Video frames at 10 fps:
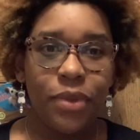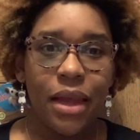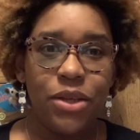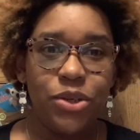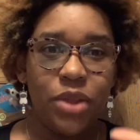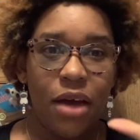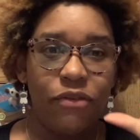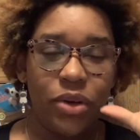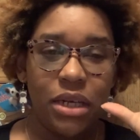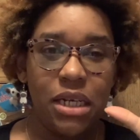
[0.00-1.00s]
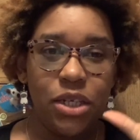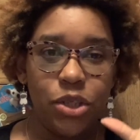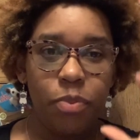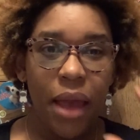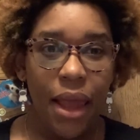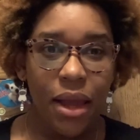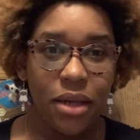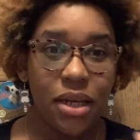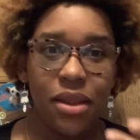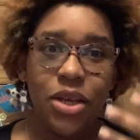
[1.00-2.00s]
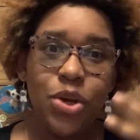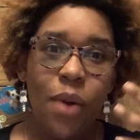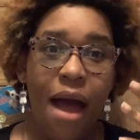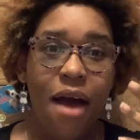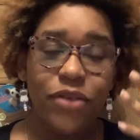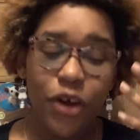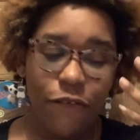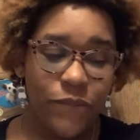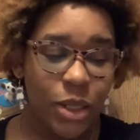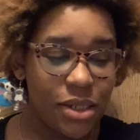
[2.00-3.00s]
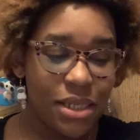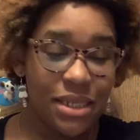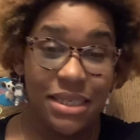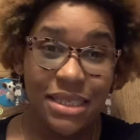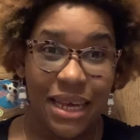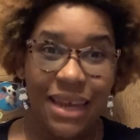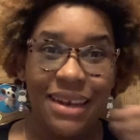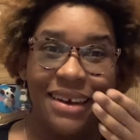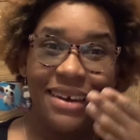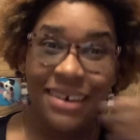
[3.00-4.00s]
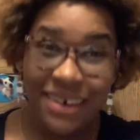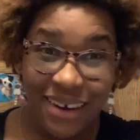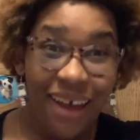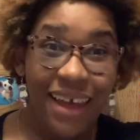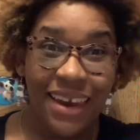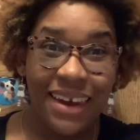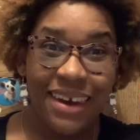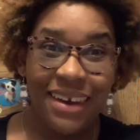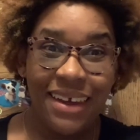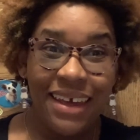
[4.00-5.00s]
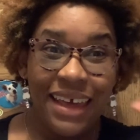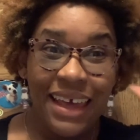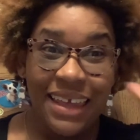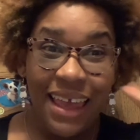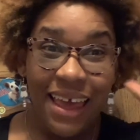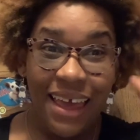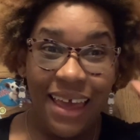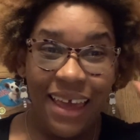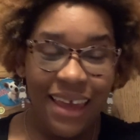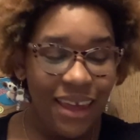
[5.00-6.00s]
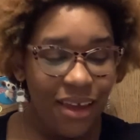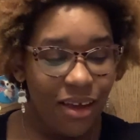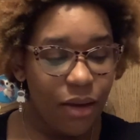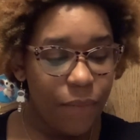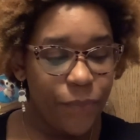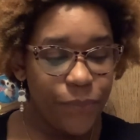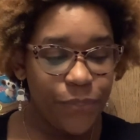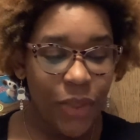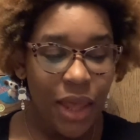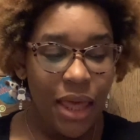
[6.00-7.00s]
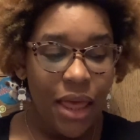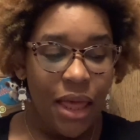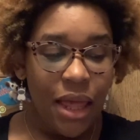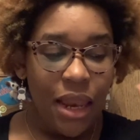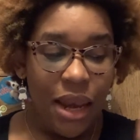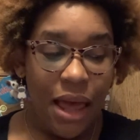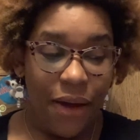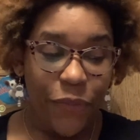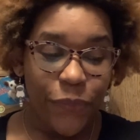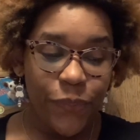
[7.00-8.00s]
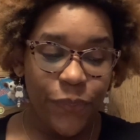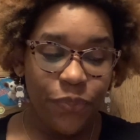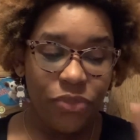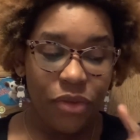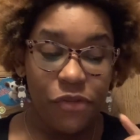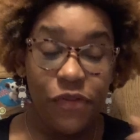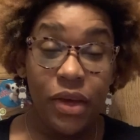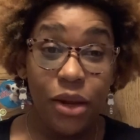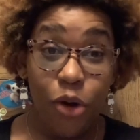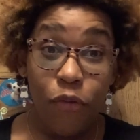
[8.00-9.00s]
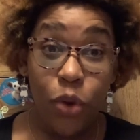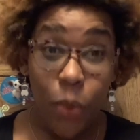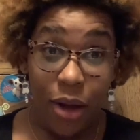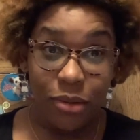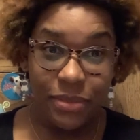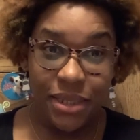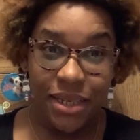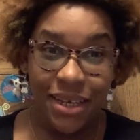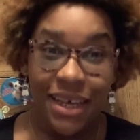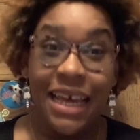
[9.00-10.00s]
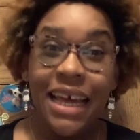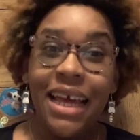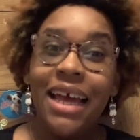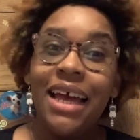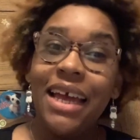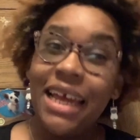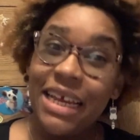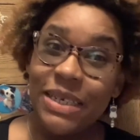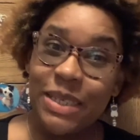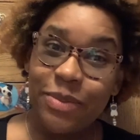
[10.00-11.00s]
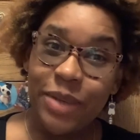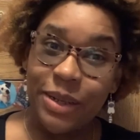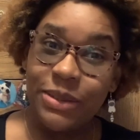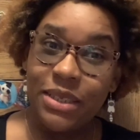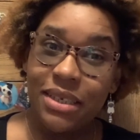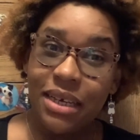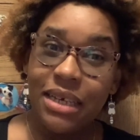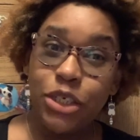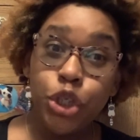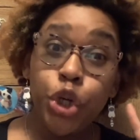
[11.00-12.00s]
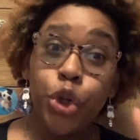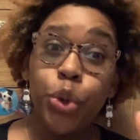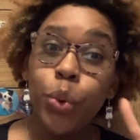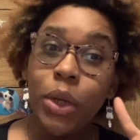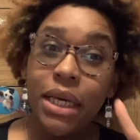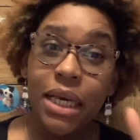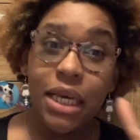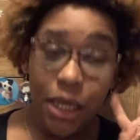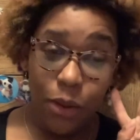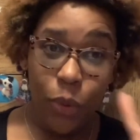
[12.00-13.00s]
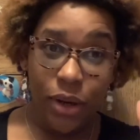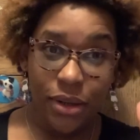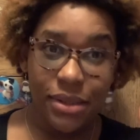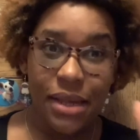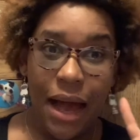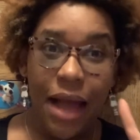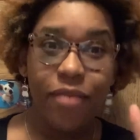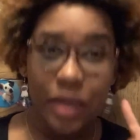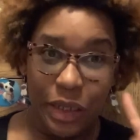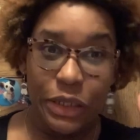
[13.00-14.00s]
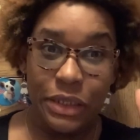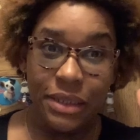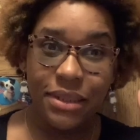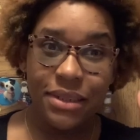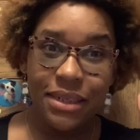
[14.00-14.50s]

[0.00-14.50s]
And you do that for each page, and then you have your first scene done. Yay! Now, if you're feeling overwhelmed, here are some notes. 2 key words I've learned